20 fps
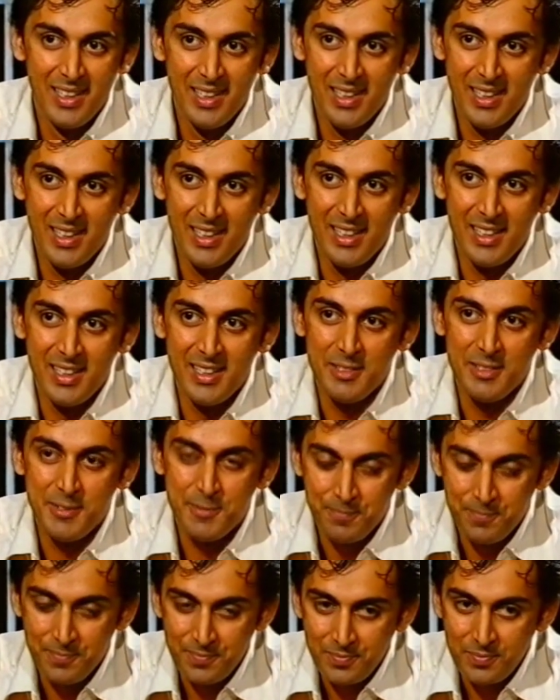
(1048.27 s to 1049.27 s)
Uh,
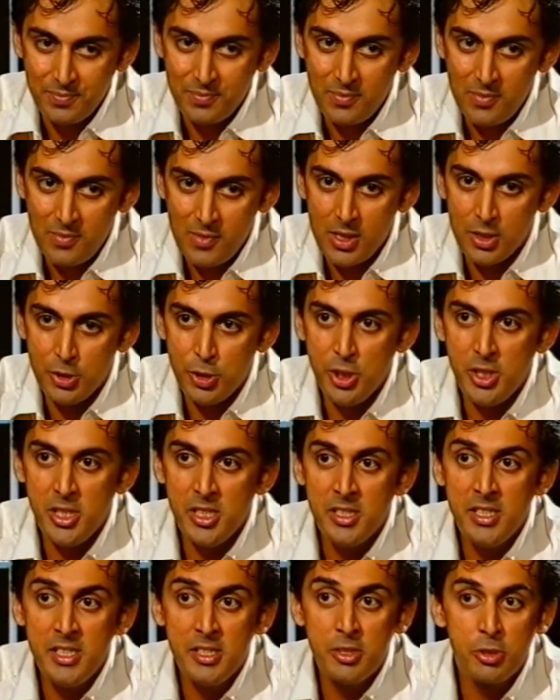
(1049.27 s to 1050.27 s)
she
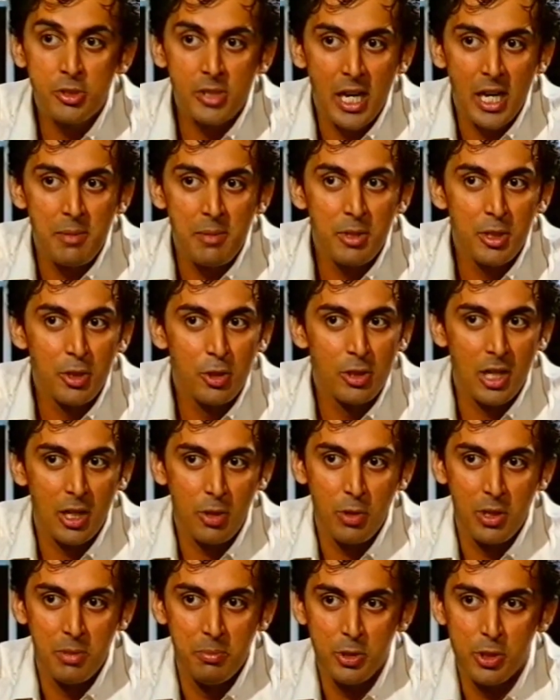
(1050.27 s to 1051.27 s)
just needs to time her good
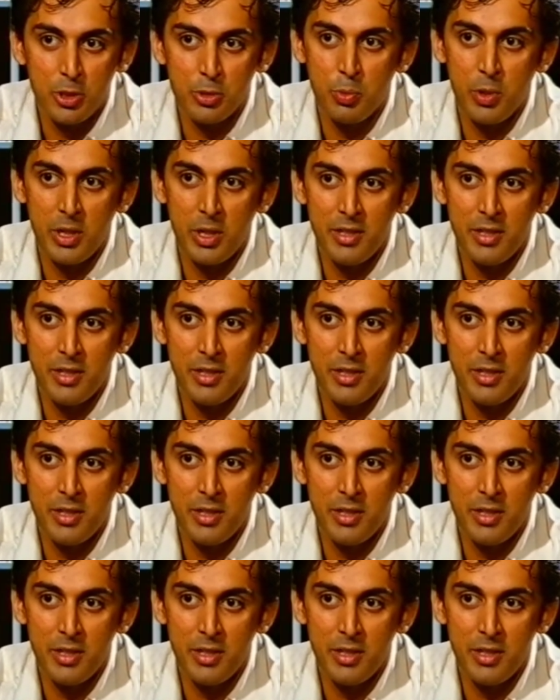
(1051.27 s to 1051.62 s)
luck well because